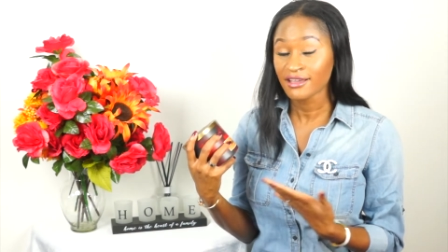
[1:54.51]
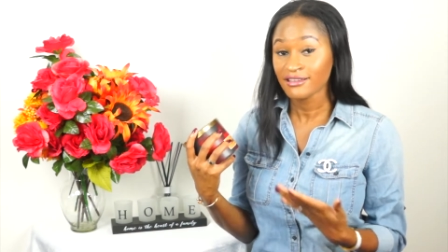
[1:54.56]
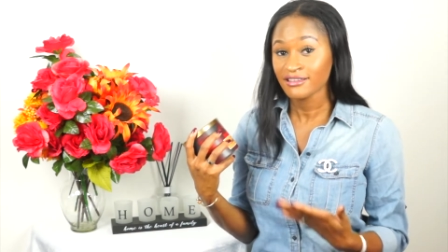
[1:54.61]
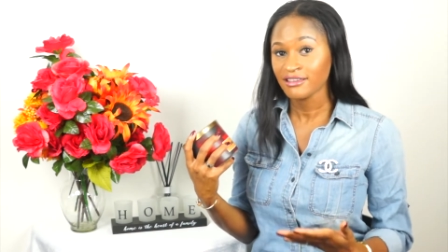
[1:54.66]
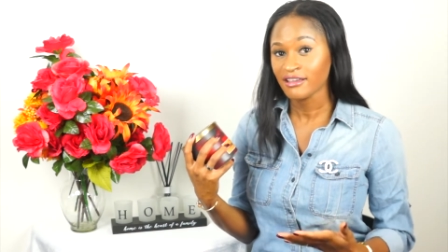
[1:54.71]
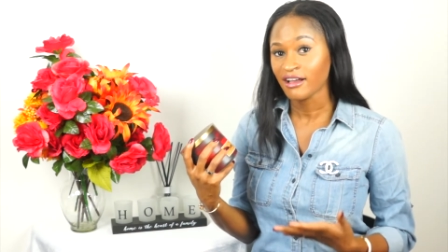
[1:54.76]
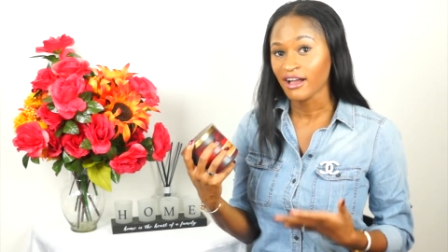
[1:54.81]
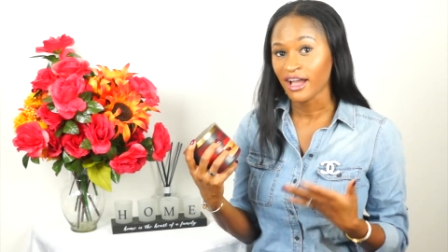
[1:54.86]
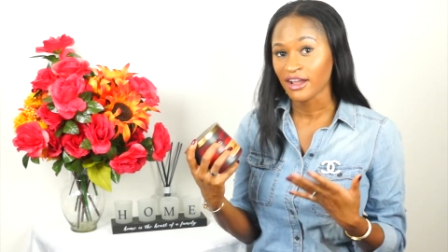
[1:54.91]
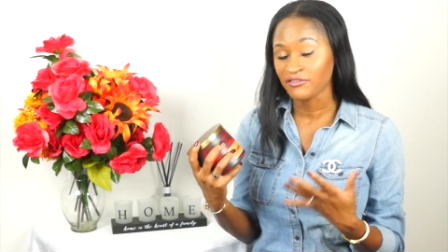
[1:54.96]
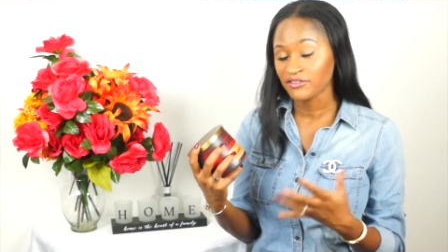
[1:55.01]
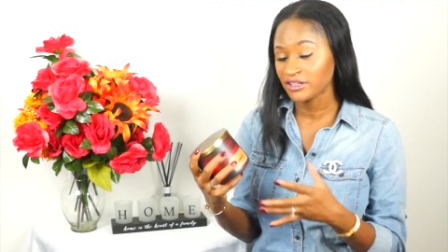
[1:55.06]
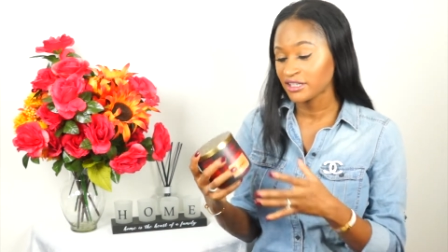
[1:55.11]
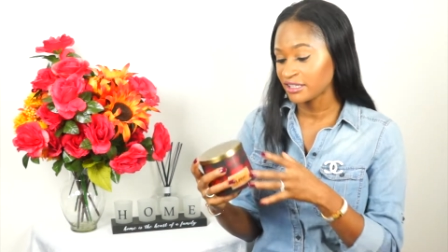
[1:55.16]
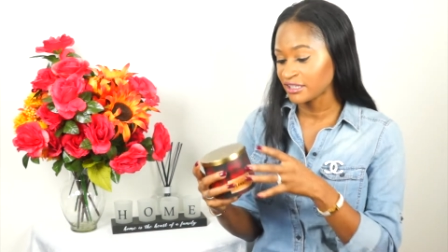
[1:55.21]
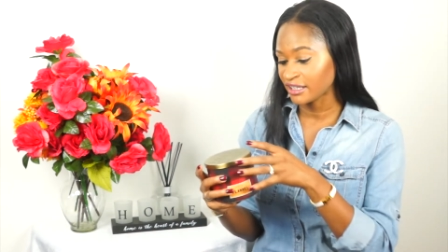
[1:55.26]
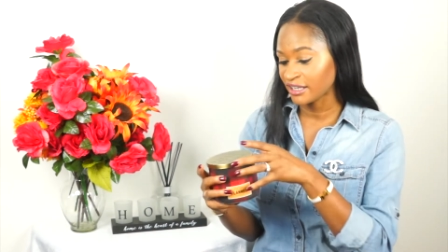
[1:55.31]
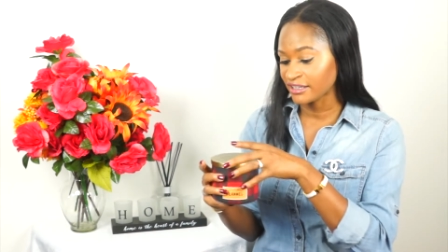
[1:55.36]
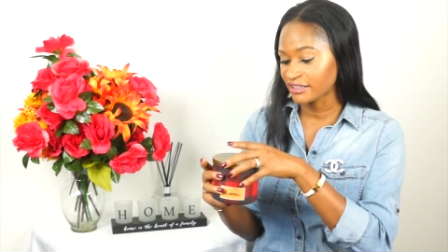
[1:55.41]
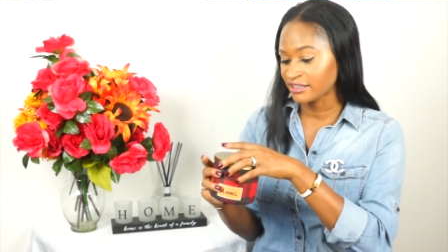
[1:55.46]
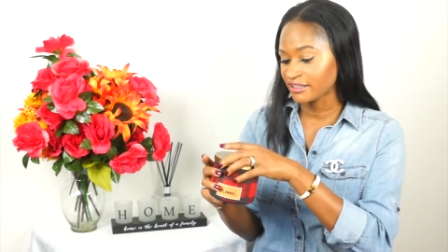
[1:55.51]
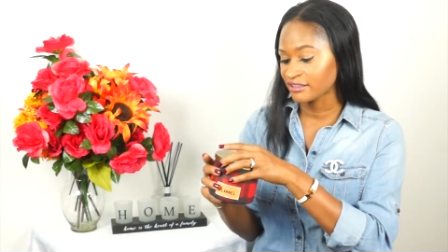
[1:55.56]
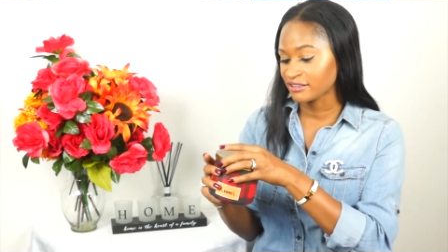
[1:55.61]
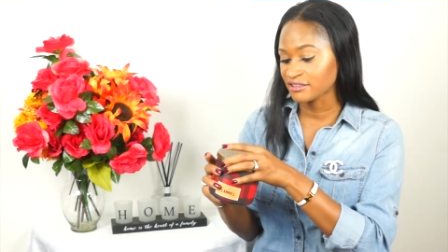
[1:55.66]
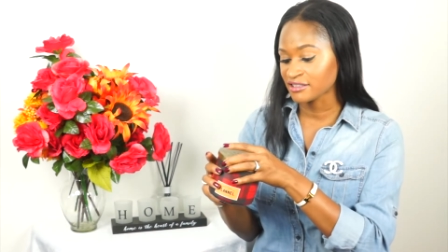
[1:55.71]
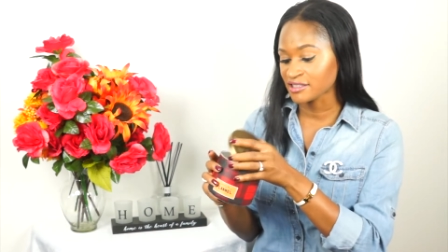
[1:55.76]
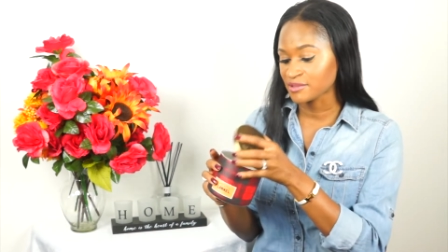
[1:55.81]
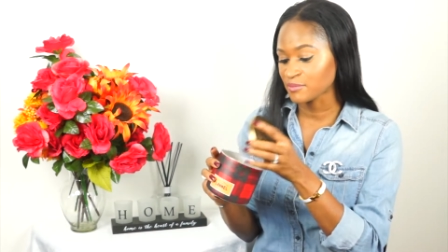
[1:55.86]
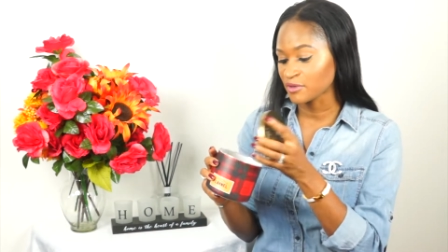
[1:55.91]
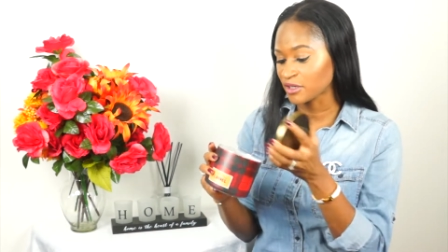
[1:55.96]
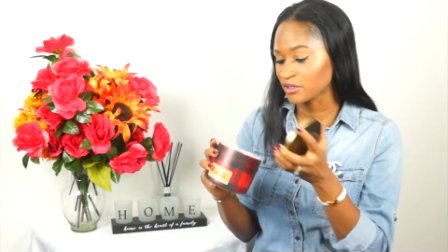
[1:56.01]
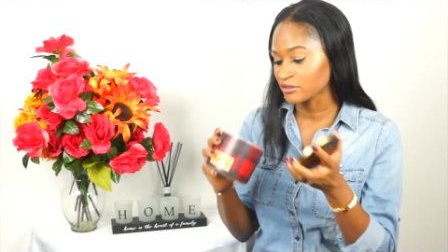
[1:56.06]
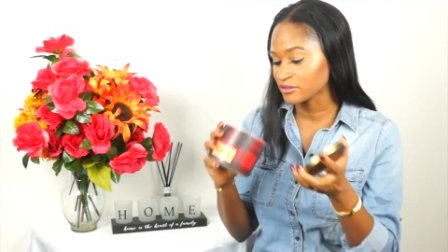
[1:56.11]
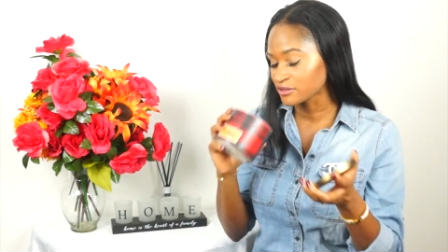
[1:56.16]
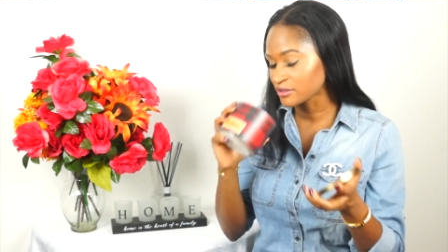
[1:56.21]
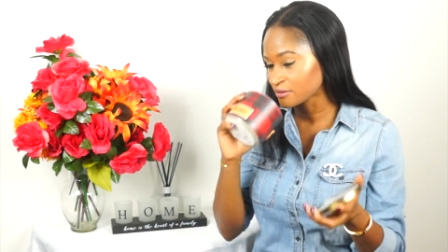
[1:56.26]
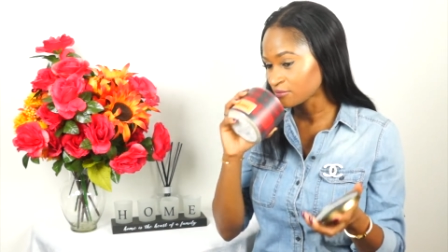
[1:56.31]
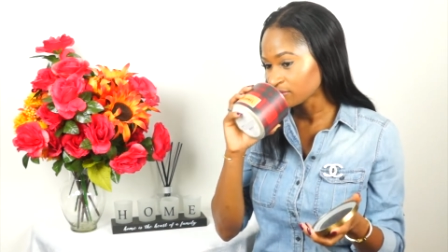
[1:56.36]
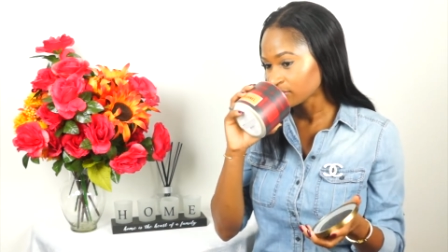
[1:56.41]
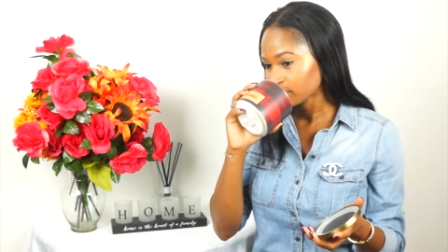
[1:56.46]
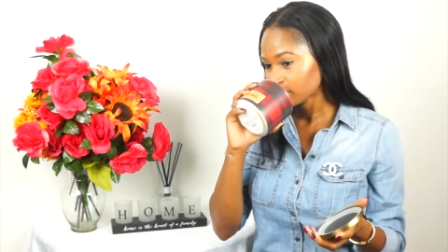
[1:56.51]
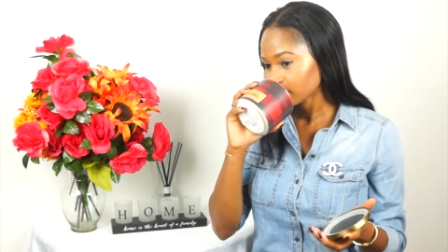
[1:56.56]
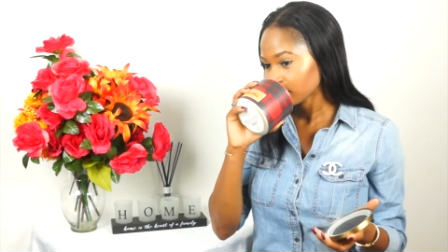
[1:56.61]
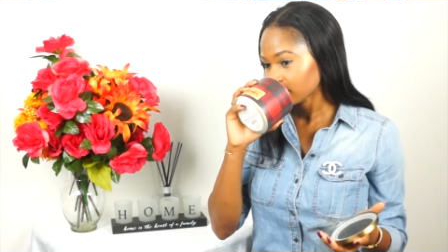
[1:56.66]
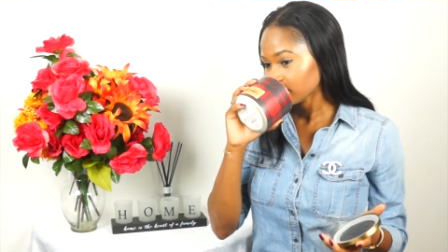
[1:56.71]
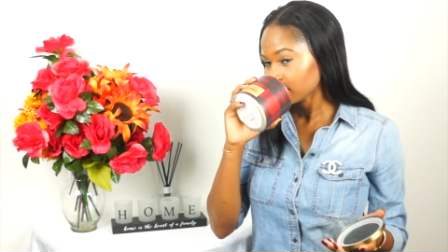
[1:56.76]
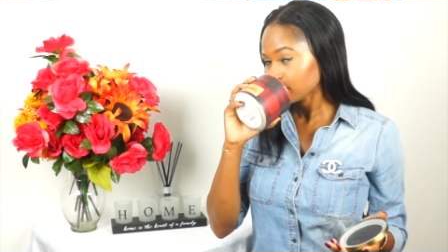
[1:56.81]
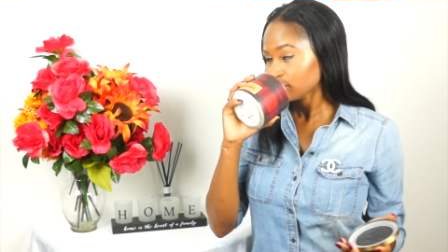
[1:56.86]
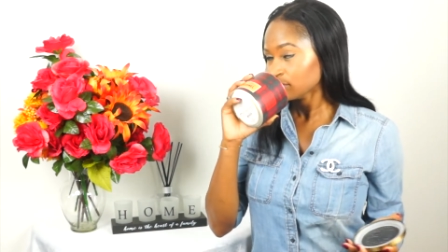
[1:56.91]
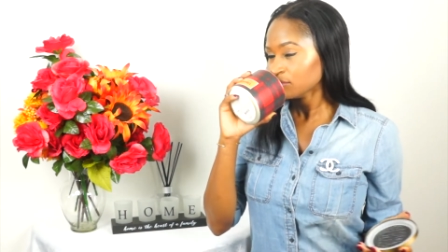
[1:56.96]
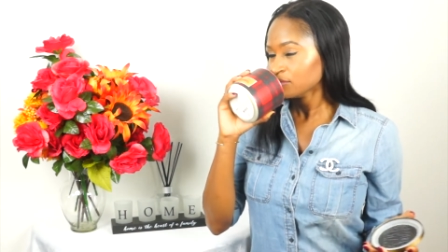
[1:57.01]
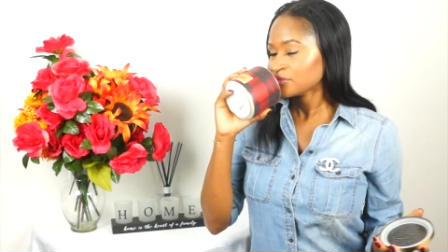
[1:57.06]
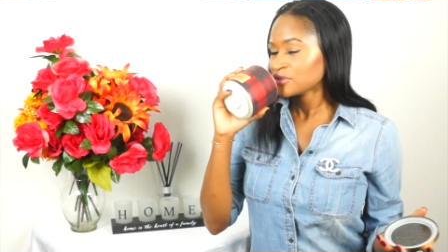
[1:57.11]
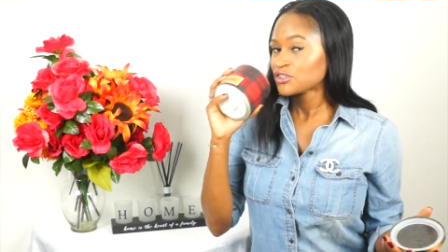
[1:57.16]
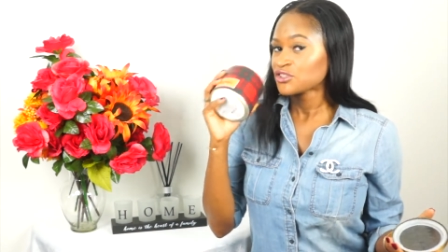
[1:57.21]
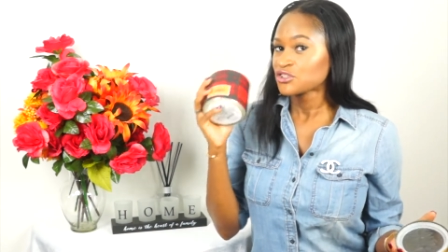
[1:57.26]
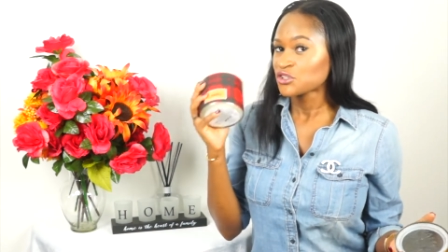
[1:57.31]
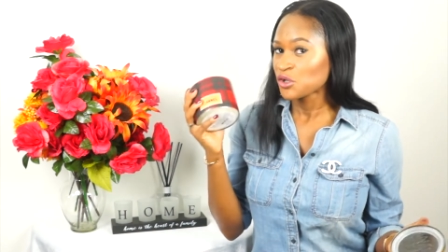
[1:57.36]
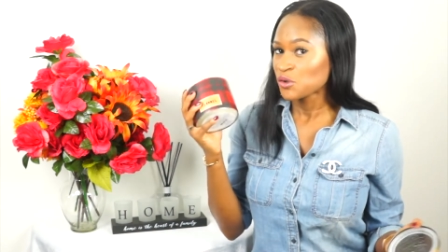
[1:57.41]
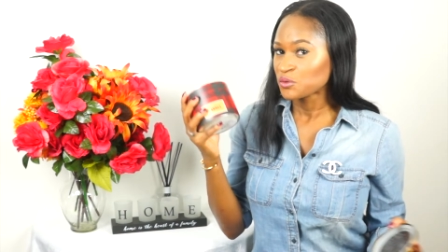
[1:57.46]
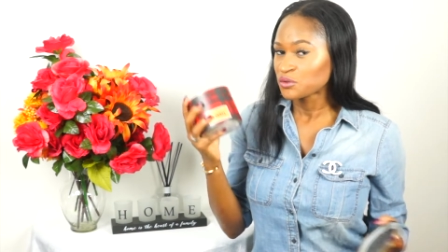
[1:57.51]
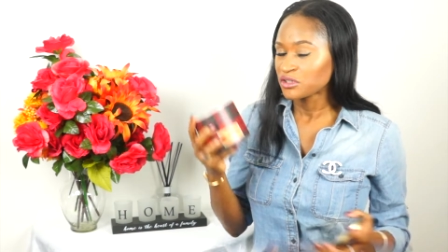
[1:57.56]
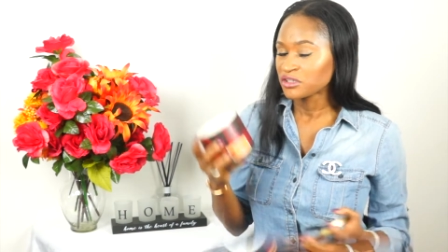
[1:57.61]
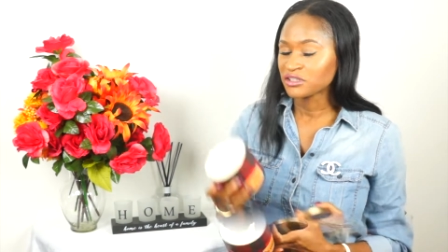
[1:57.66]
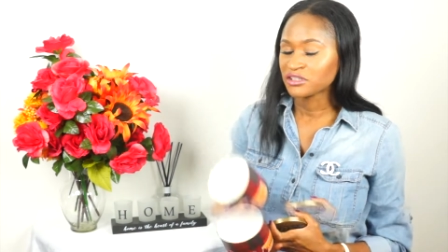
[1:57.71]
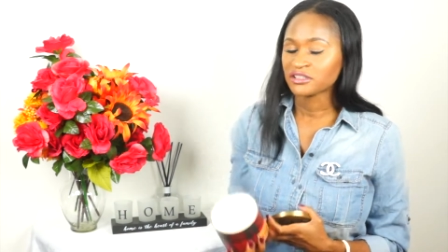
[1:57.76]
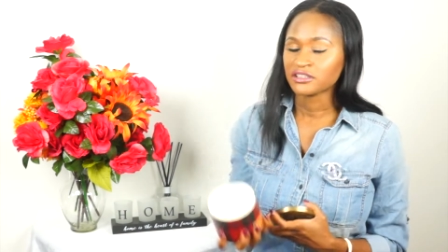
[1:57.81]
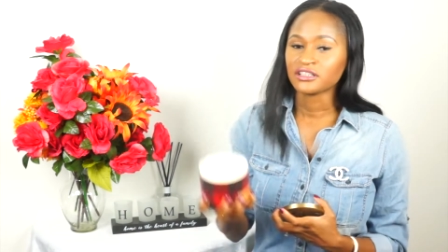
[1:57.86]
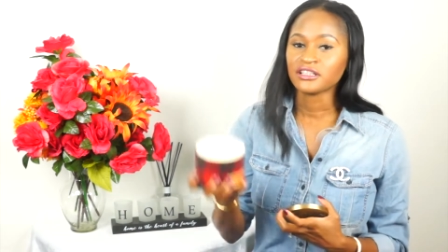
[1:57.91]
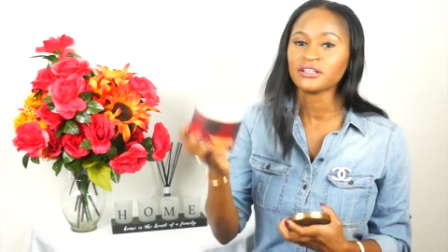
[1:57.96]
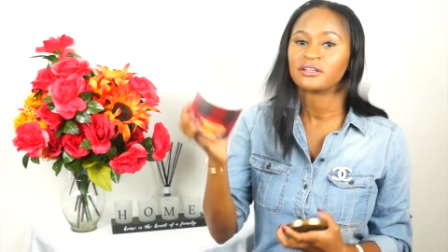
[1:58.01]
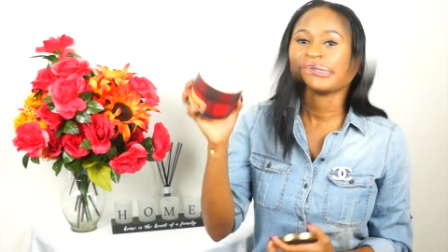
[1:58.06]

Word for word: yeah, I really like it. It smells so good.